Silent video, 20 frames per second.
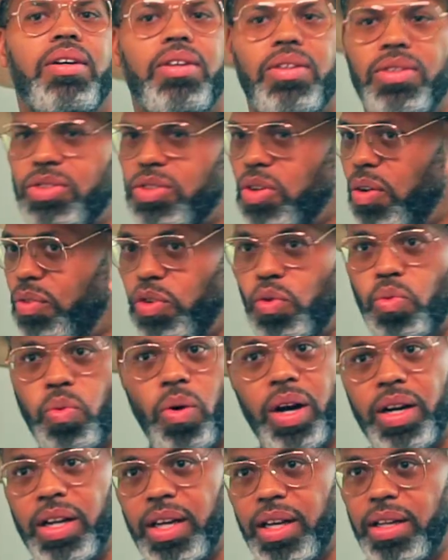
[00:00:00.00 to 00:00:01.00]
So if you
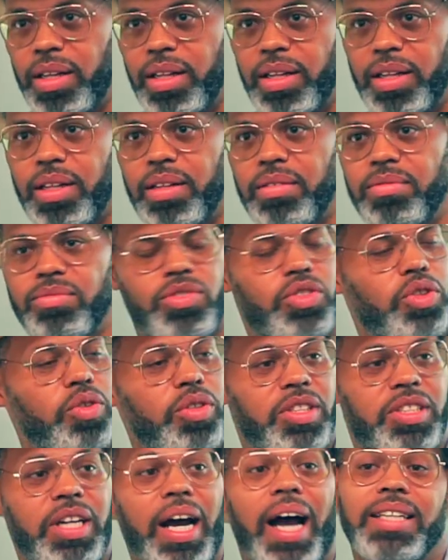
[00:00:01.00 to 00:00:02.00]
want it, shoot
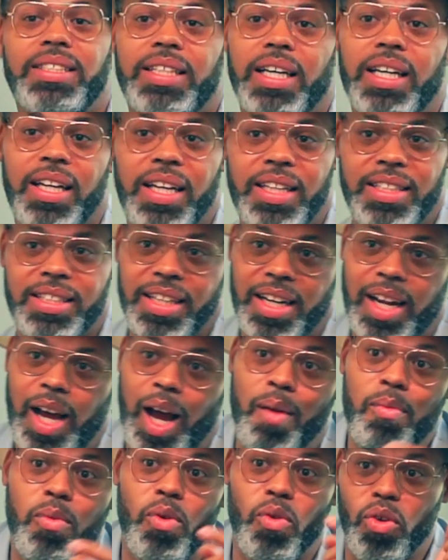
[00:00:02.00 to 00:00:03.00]
your shot. I said, listen,
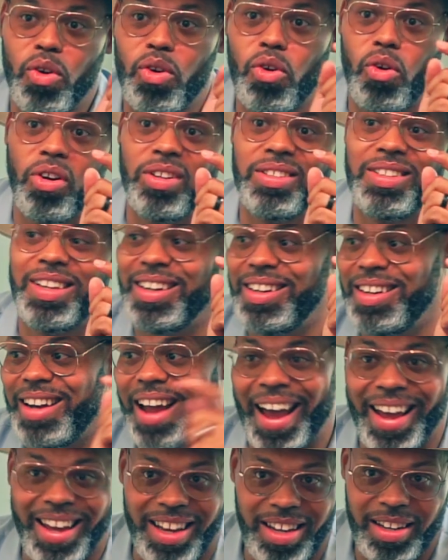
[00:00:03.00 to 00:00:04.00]
I'm gonna record
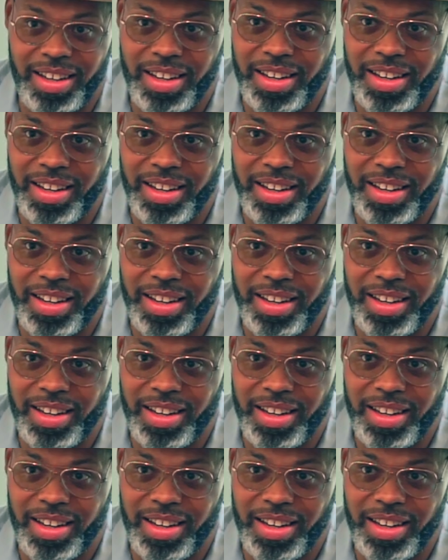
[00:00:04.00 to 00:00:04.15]
tonight.